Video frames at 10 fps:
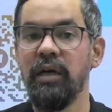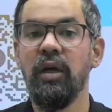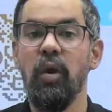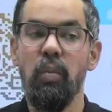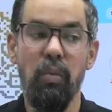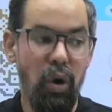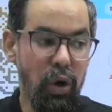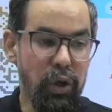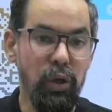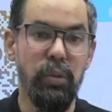
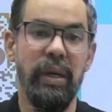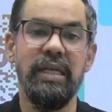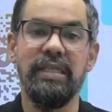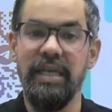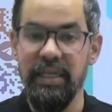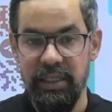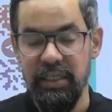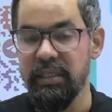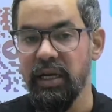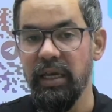module wise case
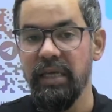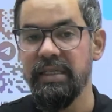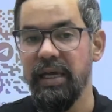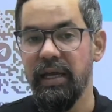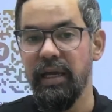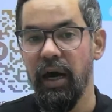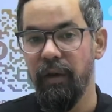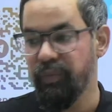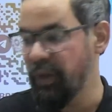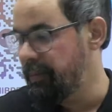studies and
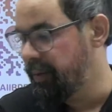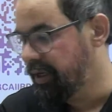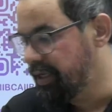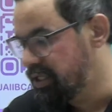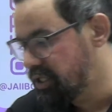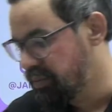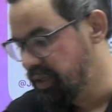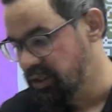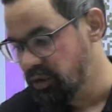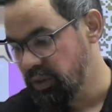application based
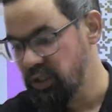question,